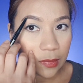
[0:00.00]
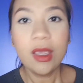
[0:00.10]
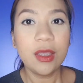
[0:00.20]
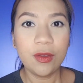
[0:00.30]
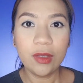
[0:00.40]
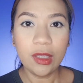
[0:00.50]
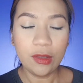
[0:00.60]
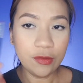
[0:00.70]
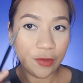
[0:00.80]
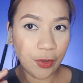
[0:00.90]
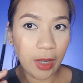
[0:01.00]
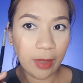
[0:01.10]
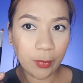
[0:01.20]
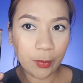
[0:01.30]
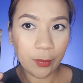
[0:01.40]
You can use your
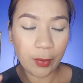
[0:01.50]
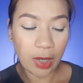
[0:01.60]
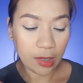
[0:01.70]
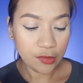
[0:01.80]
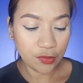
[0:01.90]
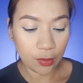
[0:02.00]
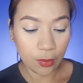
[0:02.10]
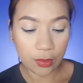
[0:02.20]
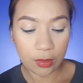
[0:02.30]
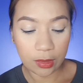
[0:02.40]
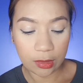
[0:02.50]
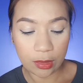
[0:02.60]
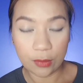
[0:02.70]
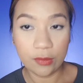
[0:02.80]
eyebrow brush or you can use